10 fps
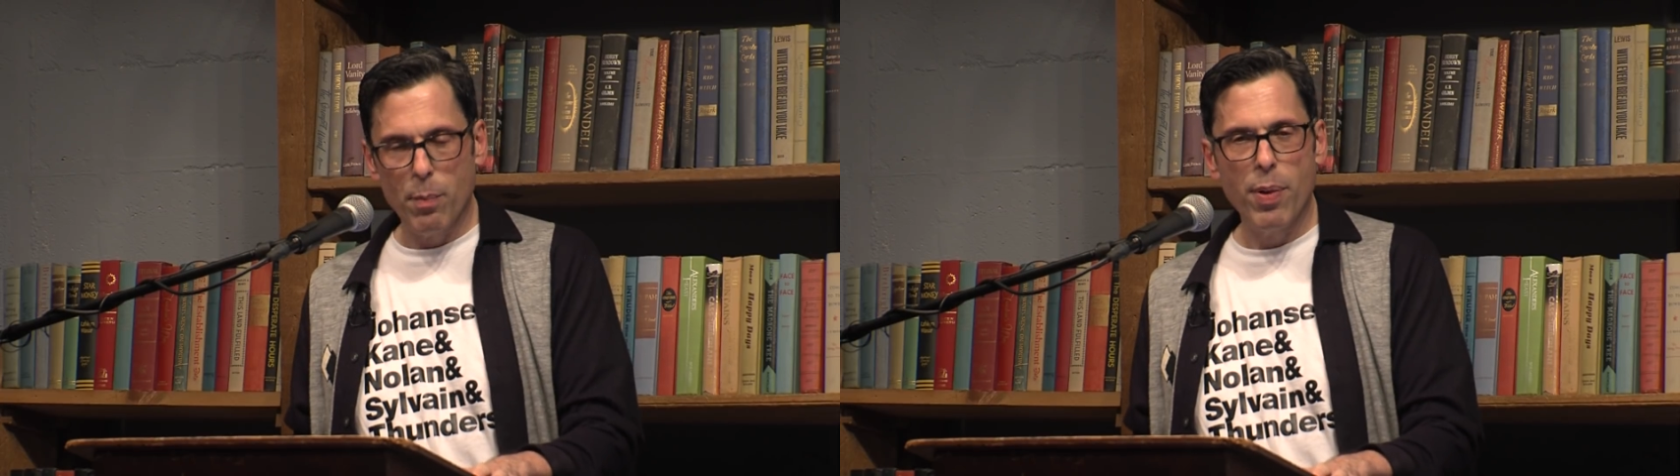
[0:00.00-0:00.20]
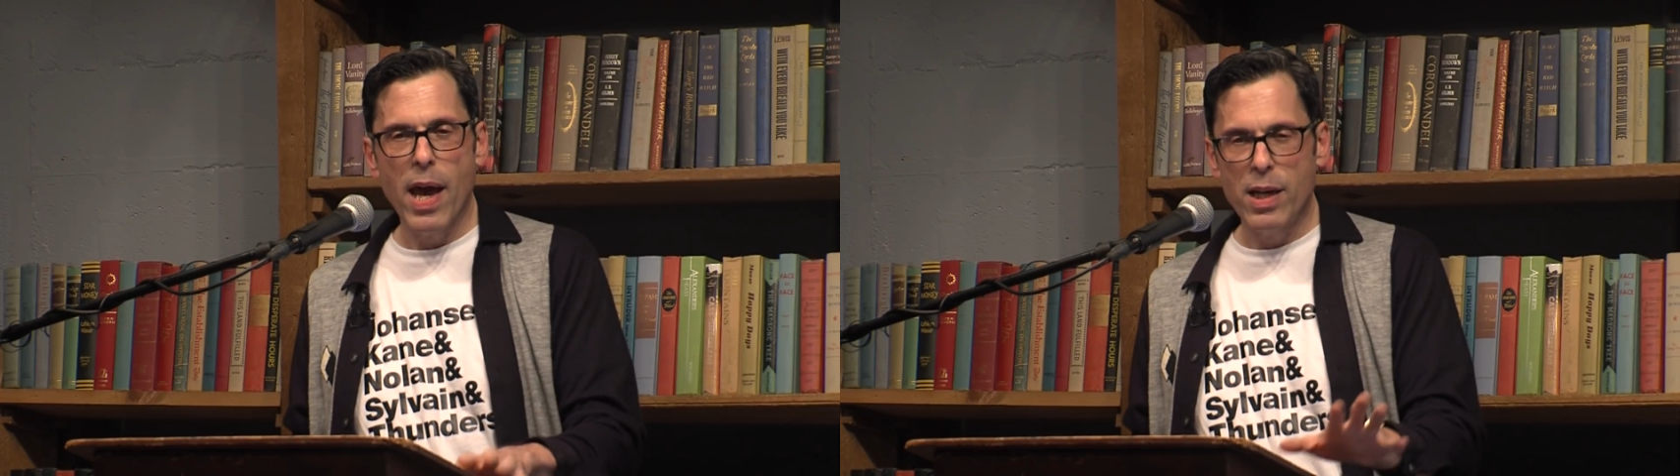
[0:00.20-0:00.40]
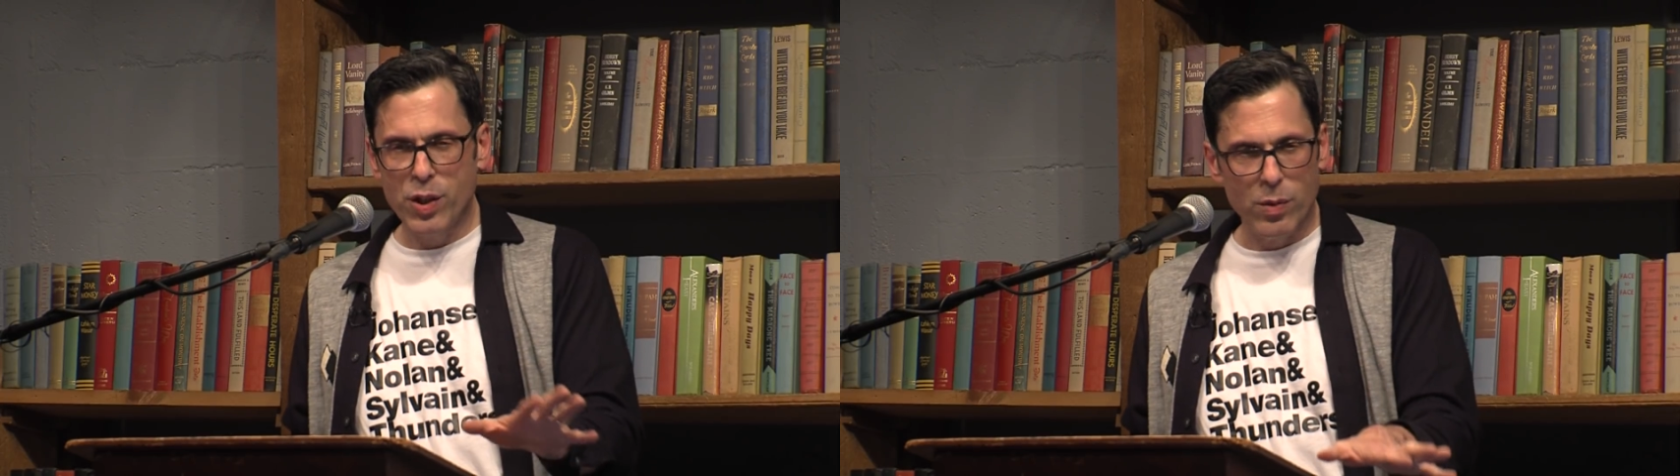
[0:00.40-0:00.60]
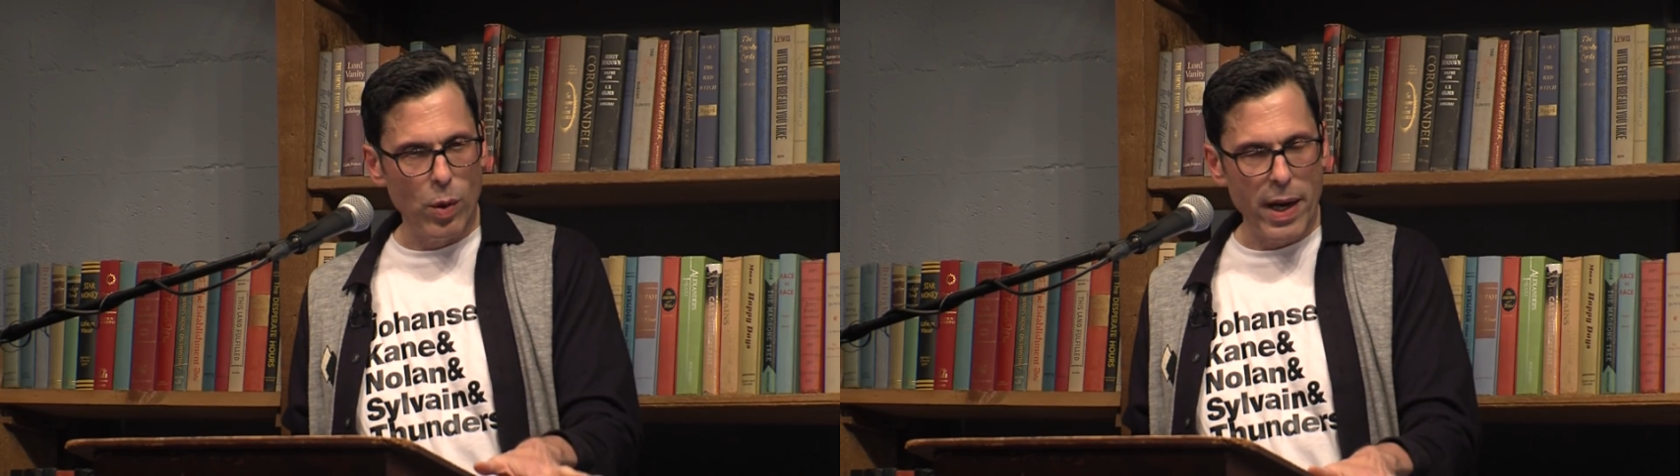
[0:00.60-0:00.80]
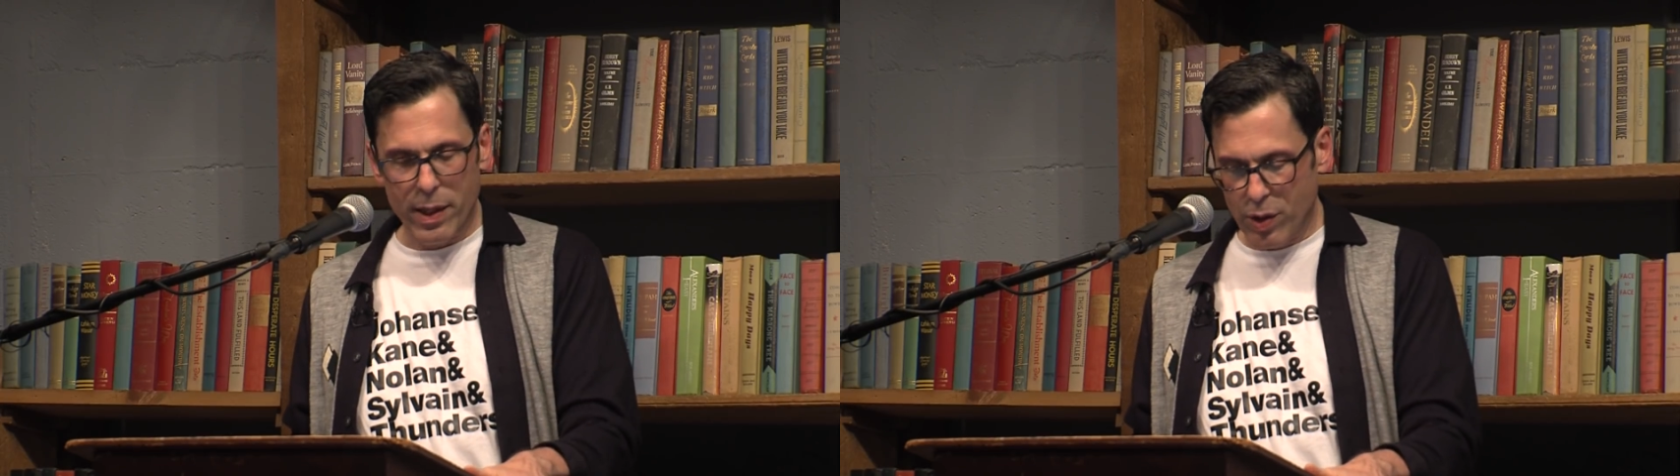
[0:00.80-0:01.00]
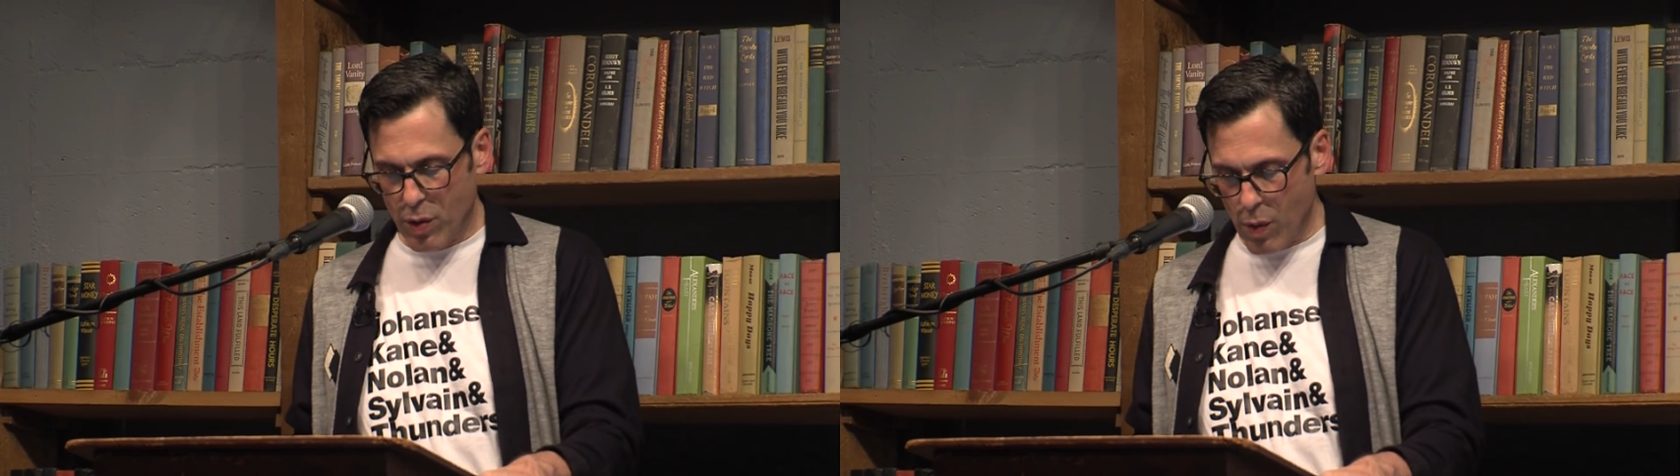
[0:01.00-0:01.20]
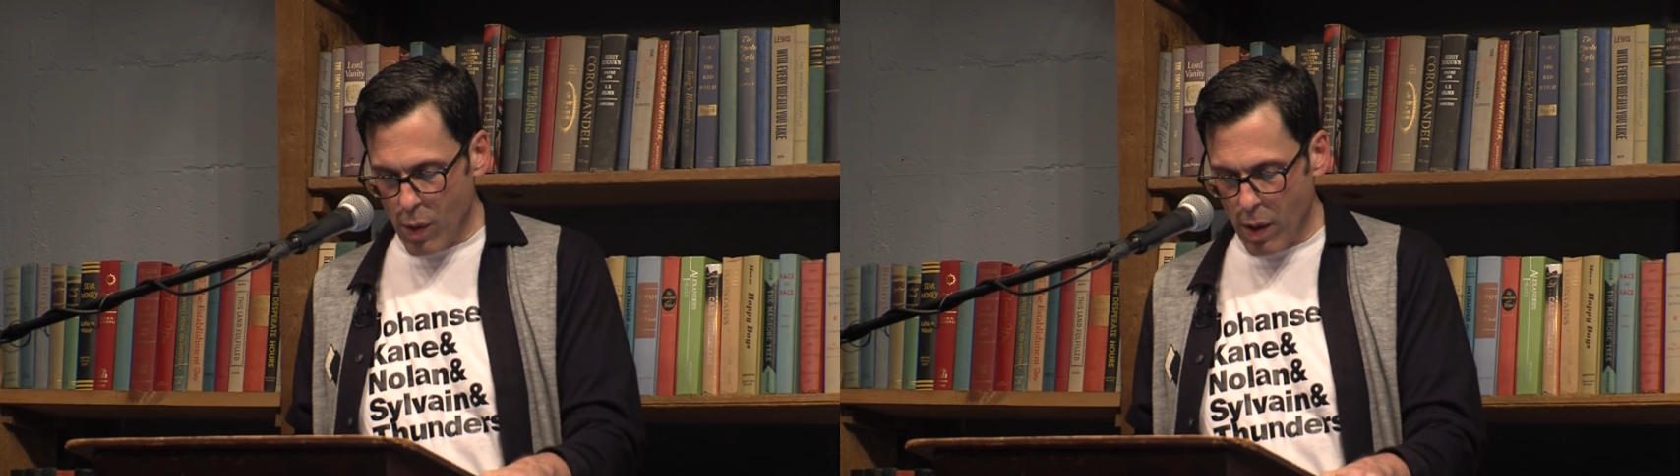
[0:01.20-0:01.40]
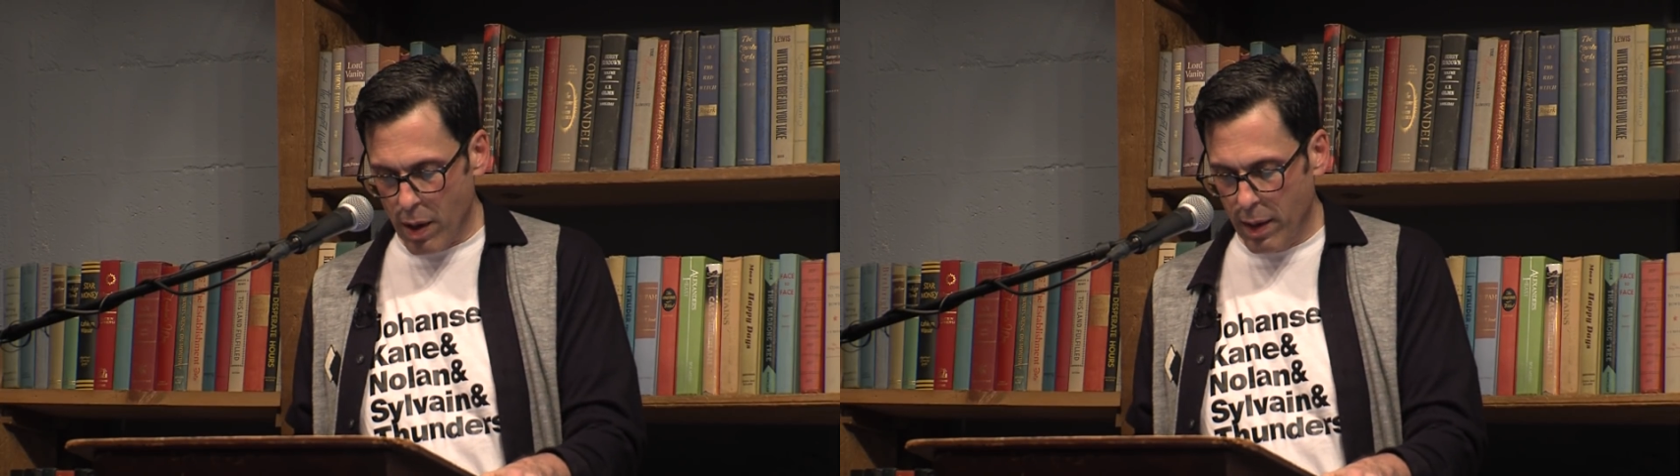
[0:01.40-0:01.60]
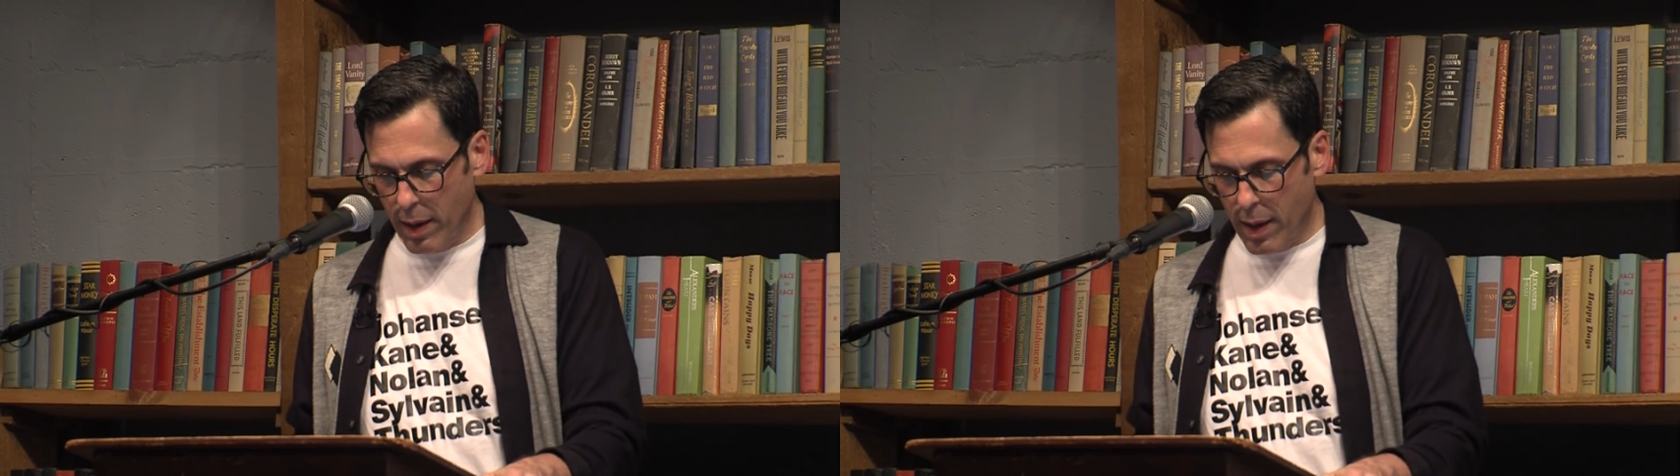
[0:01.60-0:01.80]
and passion were at its core.